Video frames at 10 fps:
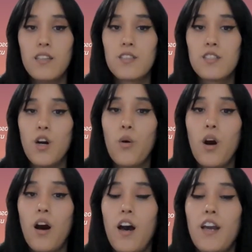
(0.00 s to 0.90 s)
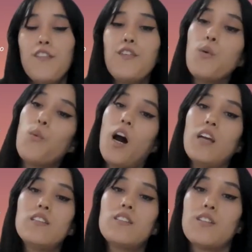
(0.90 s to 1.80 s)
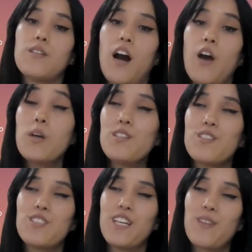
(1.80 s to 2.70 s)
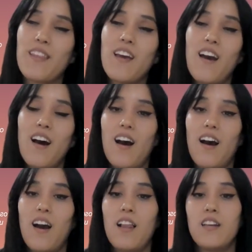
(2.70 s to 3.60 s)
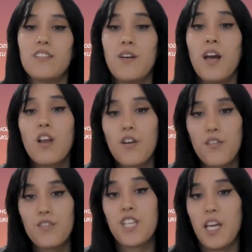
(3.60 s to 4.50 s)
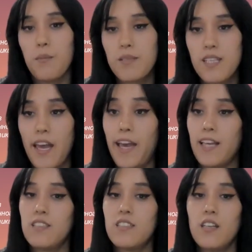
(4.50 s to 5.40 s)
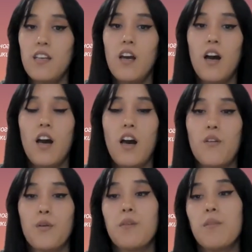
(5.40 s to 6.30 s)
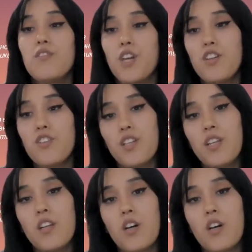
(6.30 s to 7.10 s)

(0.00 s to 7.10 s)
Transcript: So if you want to, I want to share that there are a lot of tips and recommendation in